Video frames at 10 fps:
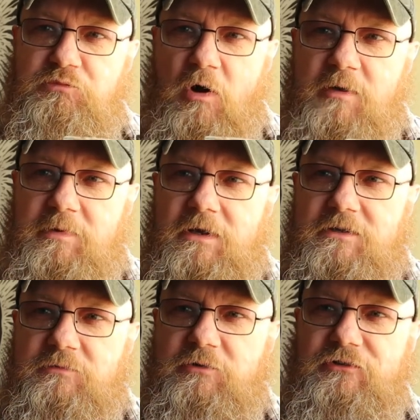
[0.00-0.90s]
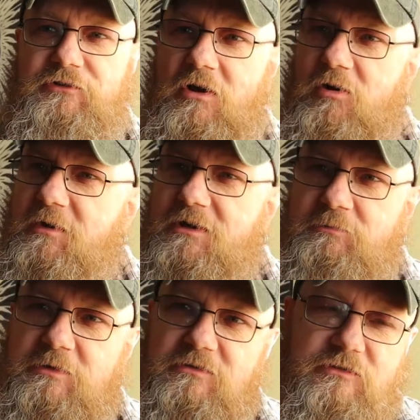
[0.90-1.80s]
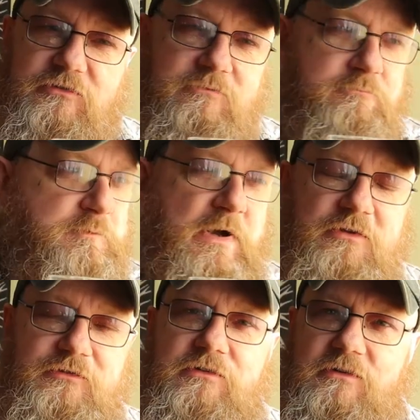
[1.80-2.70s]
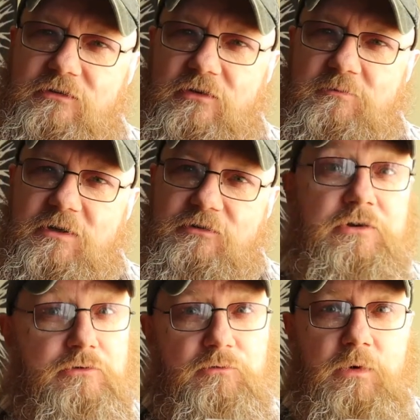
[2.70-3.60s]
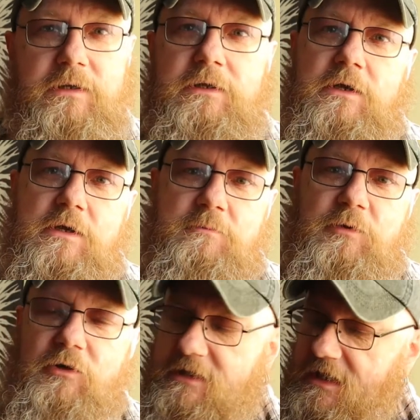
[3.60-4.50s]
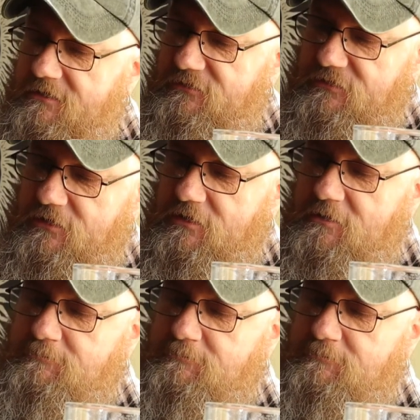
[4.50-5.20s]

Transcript: IPA is a British style, but it's been bastardised so much, in a good way, by the Yanks, that